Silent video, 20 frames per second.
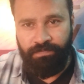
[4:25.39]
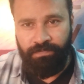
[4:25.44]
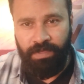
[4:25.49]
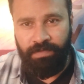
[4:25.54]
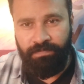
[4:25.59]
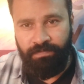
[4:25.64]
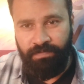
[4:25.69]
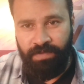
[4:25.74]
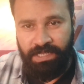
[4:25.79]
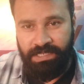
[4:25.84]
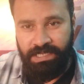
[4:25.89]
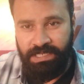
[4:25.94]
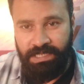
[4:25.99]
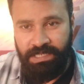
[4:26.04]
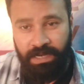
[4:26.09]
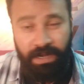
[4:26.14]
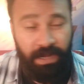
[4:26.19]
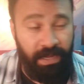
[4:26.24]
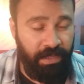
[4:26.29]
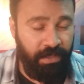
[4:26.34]
if
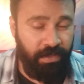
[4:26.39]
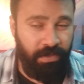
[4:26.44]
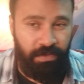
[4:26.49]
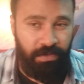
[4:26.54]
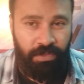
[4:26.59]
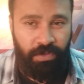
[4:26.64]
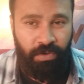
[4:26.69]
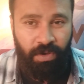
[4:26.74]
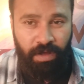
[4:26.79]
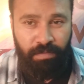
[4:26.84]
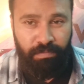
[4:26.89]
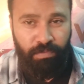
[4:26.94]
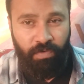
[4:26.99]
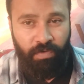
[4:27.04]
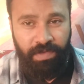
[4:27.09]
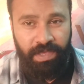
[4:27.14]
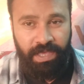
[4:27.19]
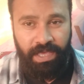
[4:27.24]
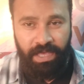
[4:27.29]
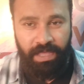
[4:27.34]
necessarily you are
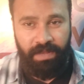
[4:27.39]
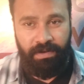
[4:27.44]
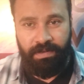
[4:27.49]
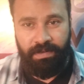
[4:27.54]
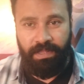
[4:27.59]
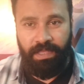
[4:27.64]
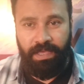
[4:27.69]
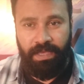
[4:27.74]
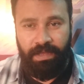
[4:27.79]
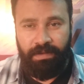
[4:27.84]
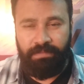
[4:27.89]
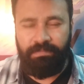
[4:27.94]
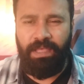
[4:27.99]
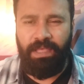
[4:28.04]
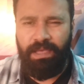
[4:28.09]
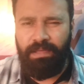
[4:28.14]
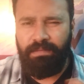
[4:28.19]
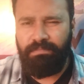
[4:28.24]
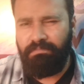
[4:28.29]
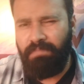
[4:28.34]
moving here and
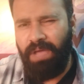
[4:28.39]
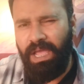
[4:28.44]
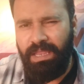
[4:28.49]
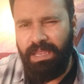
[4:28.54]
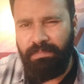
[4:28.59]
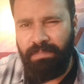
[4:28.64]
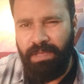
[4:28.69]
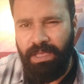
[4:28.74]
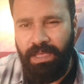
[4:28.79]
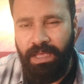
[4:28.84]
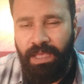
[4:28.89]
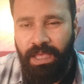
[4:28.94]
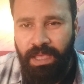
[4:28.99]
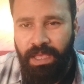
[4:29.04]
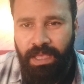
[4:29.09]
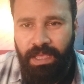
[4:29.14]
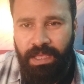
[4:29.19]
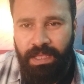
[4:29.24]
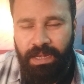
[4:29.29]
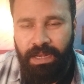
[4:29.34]
there might be
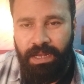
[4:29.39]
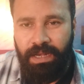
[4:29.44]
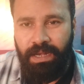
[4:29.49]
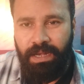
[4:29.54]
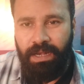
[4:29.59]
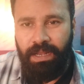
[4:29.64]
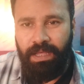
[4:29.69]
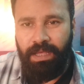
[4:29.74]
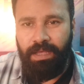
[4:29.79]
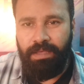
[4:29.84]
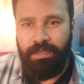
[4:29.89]
little